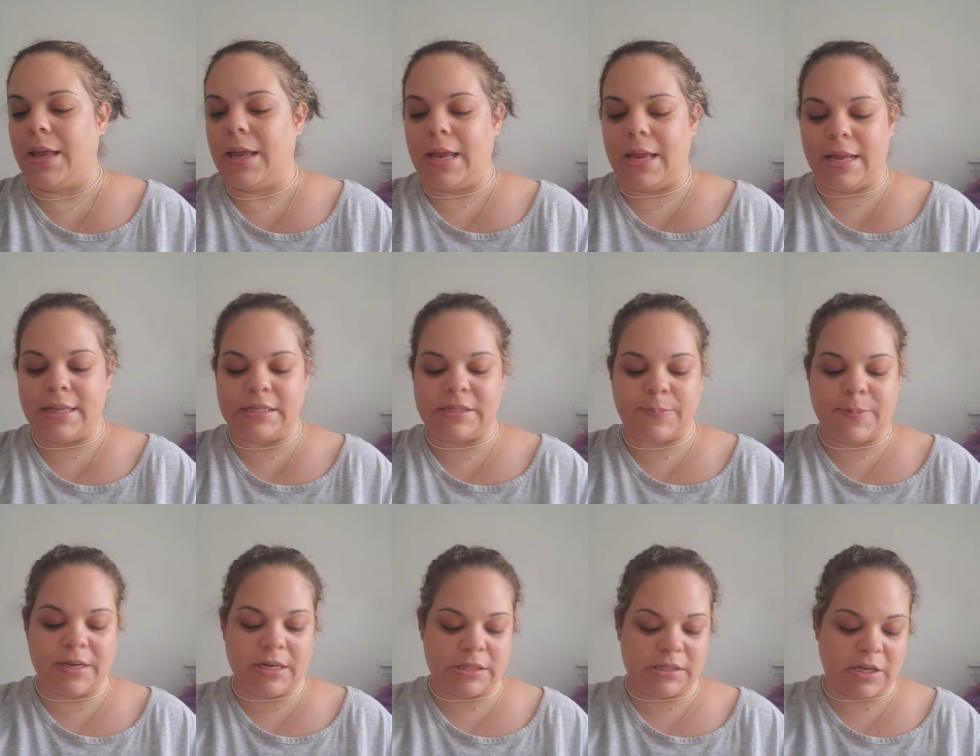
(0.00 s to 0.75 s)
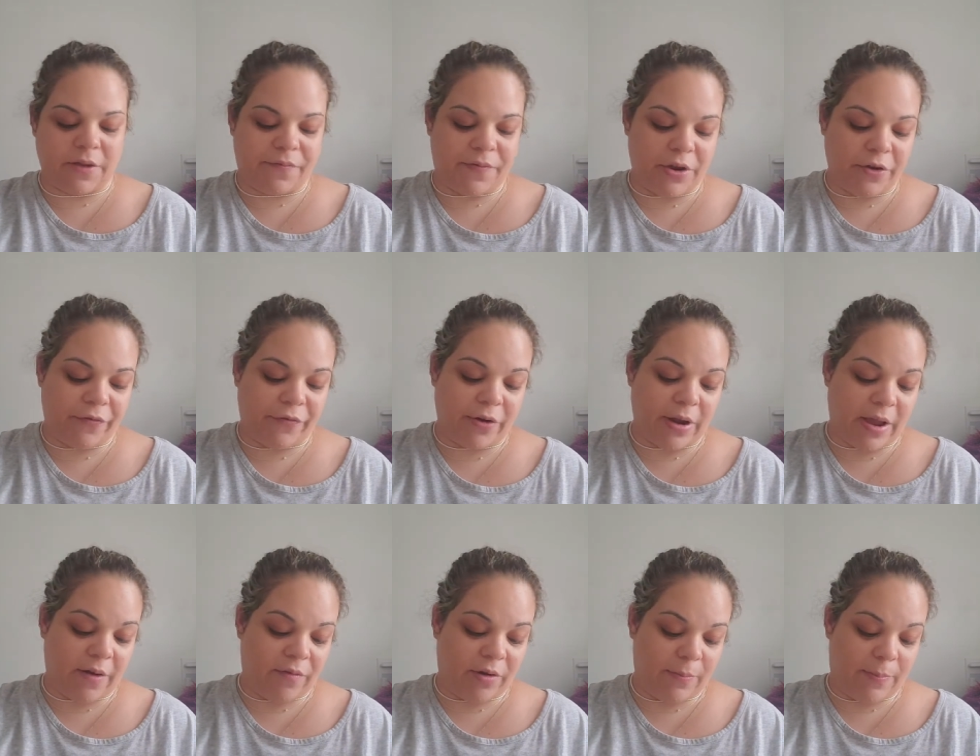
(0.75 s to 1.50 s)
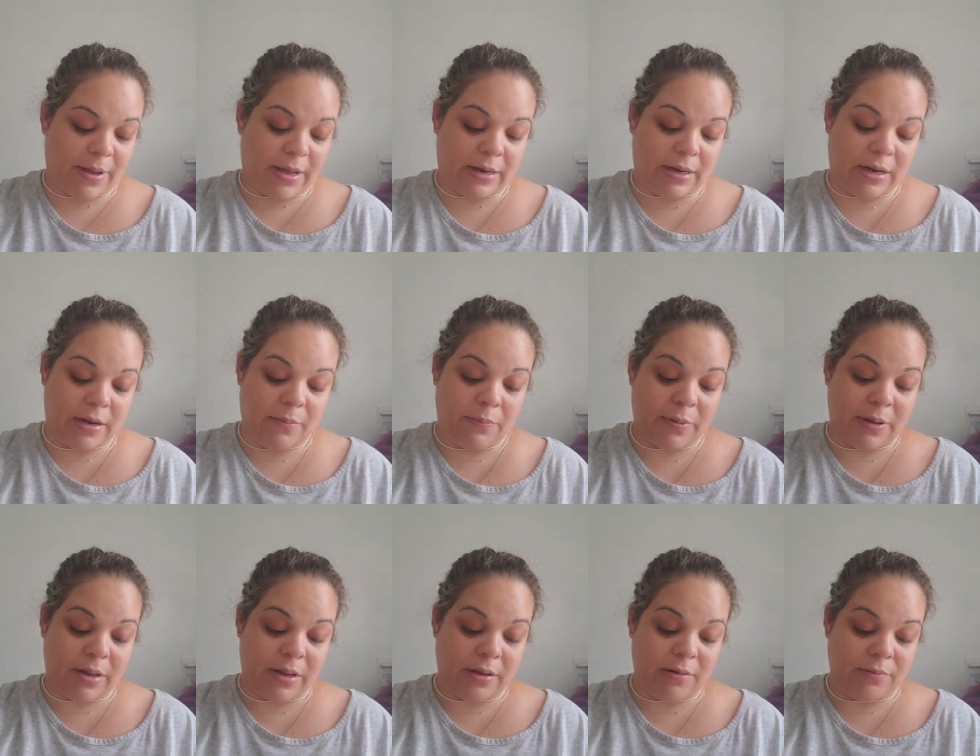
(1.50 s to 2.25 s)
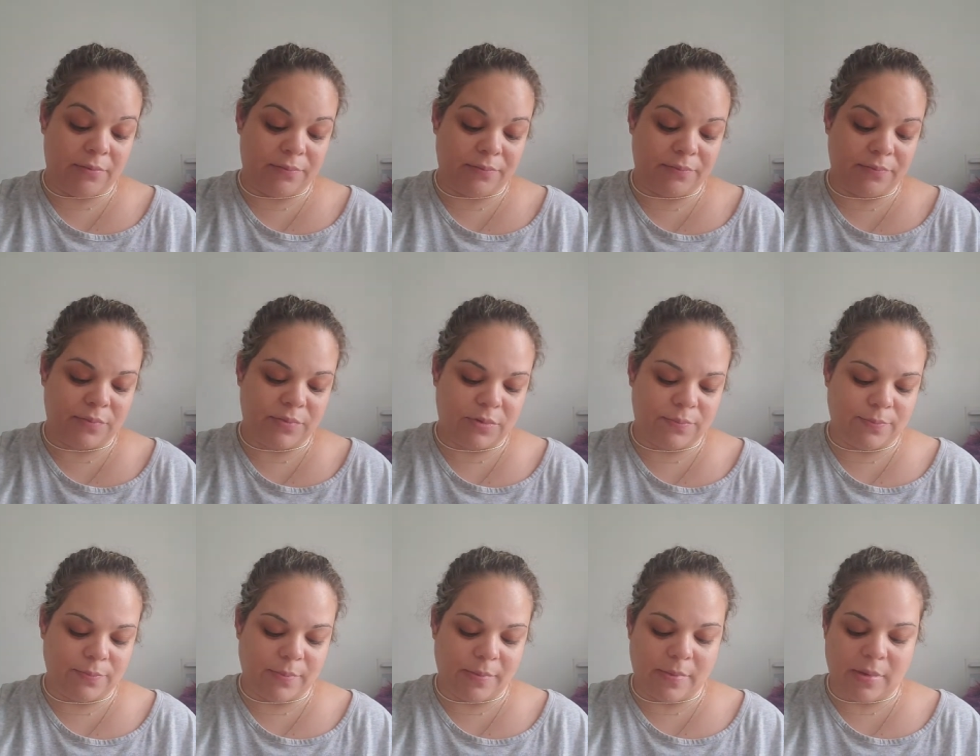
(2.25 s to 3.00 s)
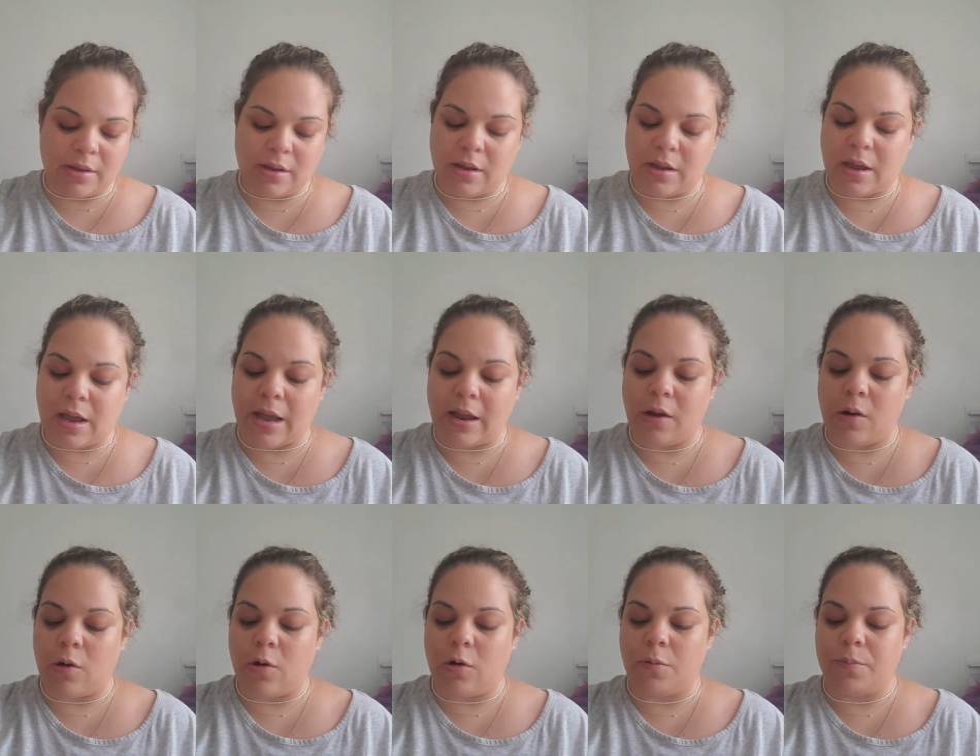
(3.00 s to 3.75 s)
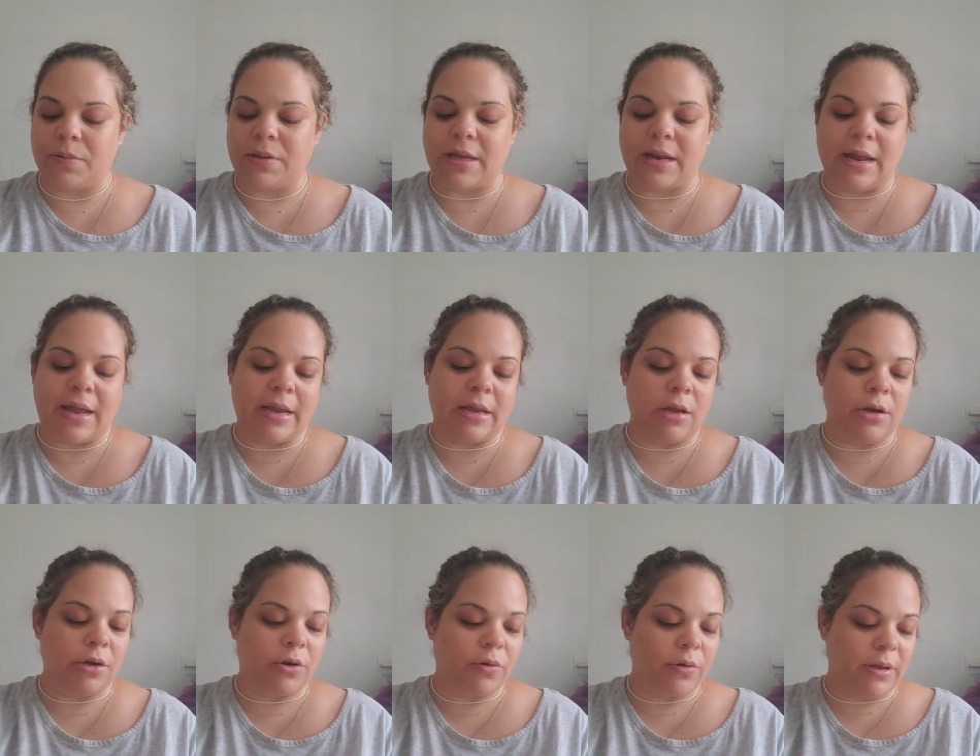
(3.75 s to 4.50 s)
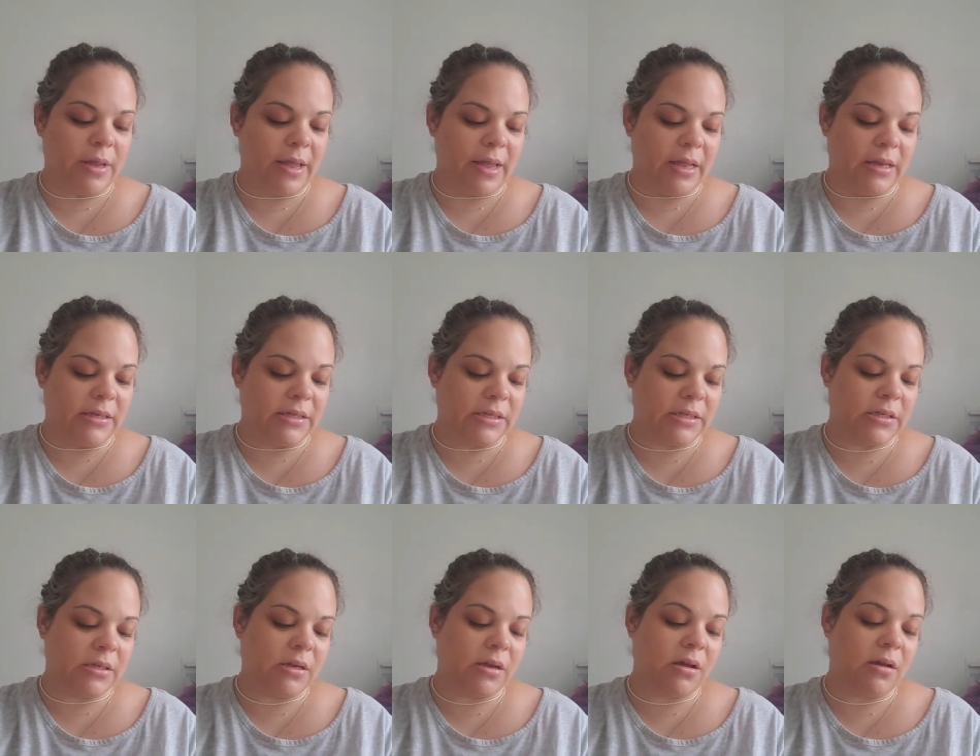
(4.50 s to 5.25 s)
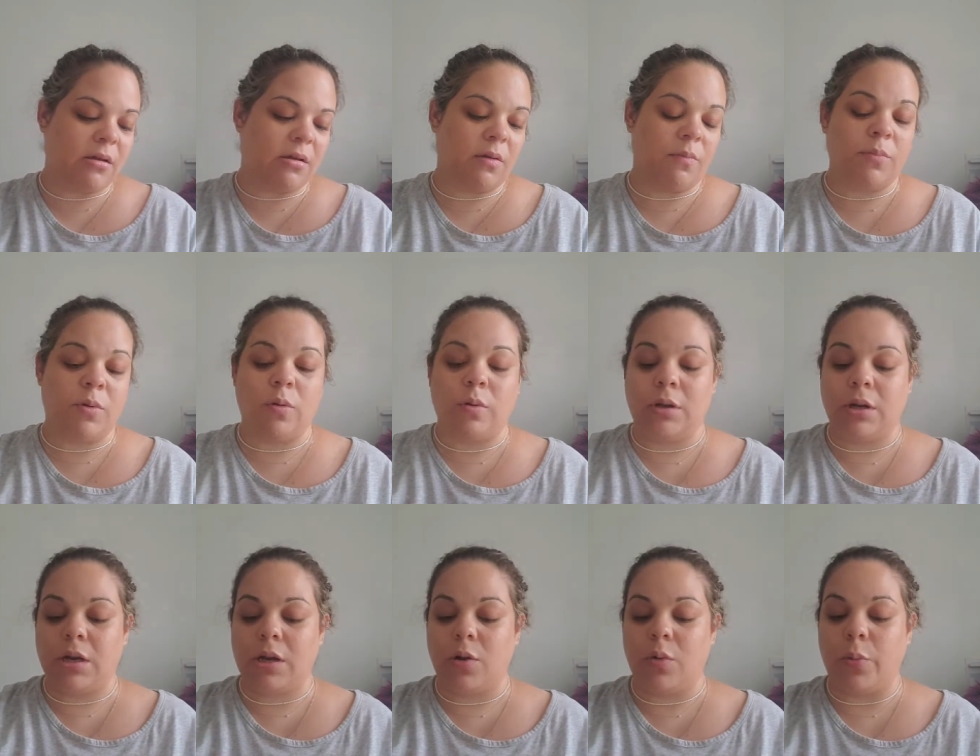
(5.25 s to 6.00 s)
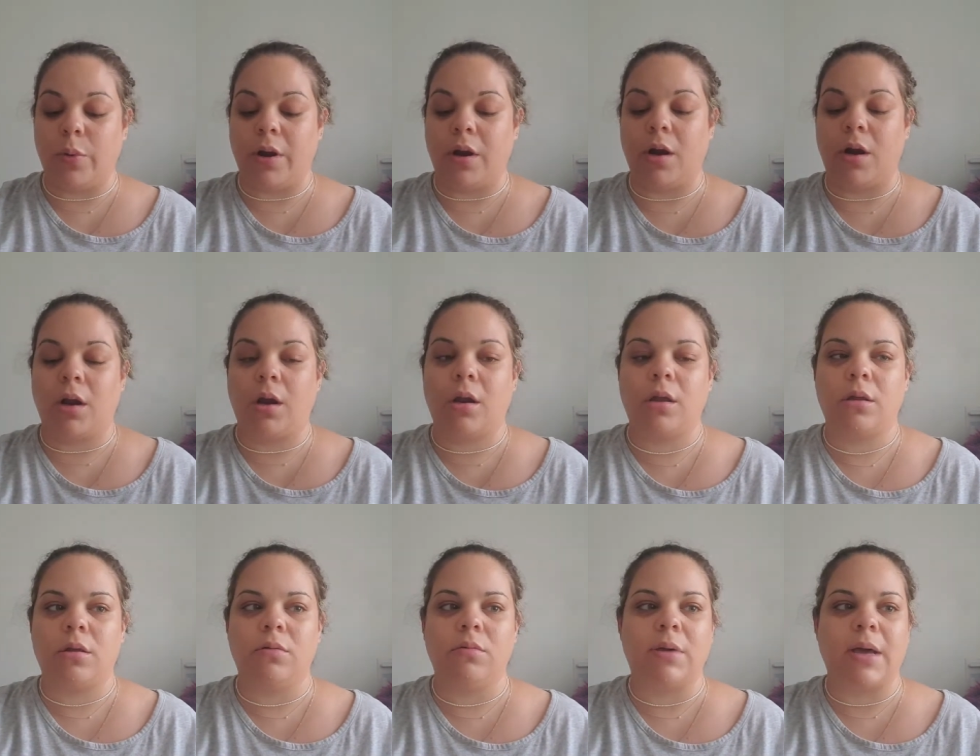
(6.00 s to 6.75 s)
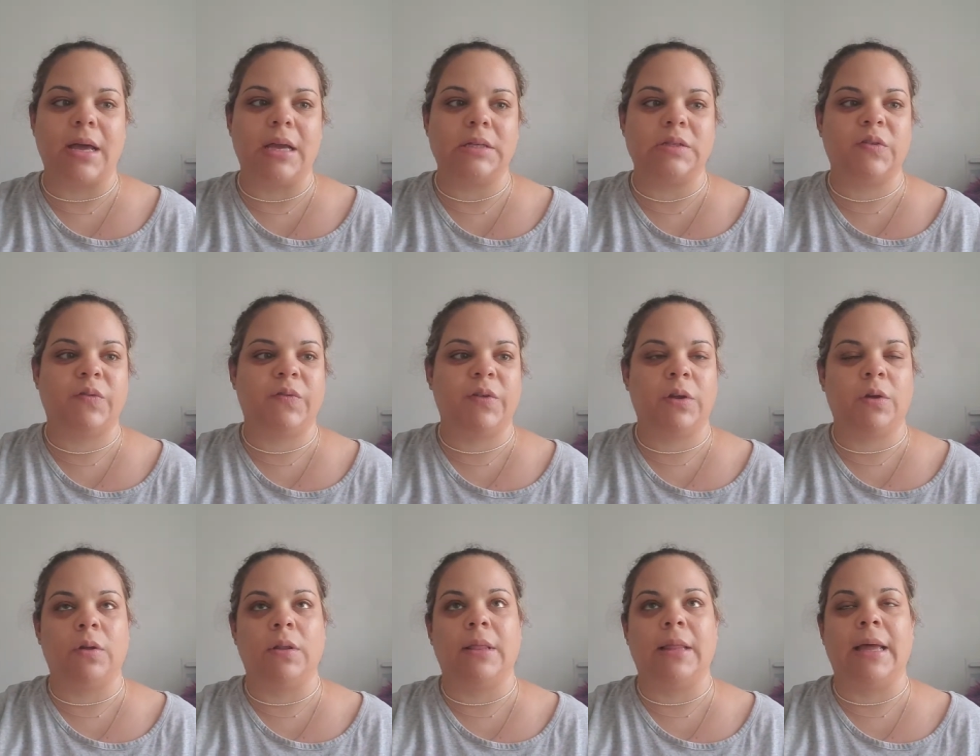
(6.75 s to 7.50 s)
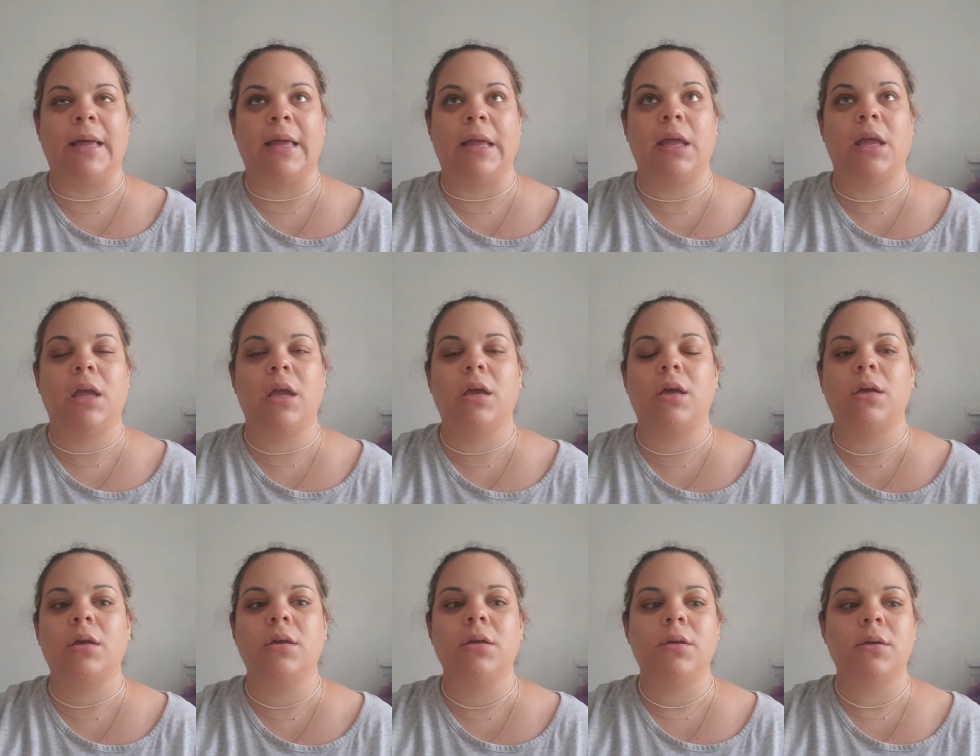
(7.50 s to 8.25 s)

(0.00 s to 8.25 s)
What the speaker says: it's been a tough year for everybody. But I hope that I can create a community where you guys feel like